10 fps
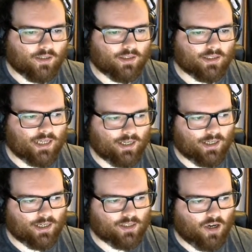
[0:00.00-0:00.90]
The tank
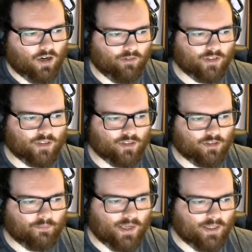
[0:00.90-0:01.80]
has a horizontal
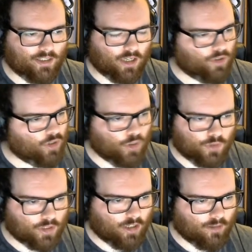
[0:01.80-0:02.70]
base and no
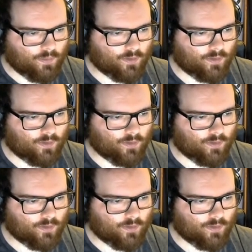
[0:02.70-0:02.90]
top,